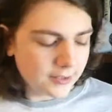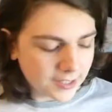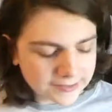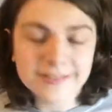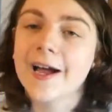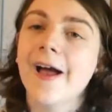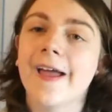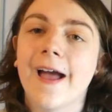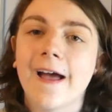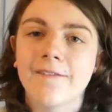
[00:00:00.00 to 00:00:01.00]
Next, I
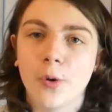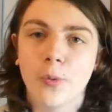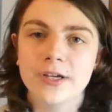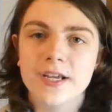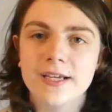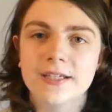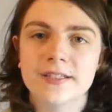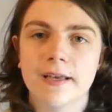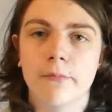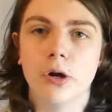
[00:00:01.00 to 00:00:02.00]
have One Day in
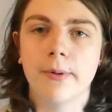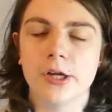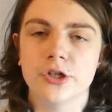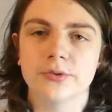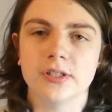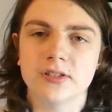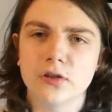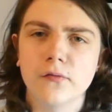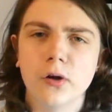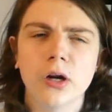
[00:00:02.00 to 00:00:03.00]
December by Josie
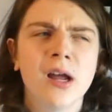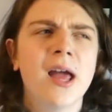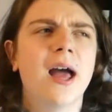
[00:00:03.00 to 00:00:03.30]
Silver.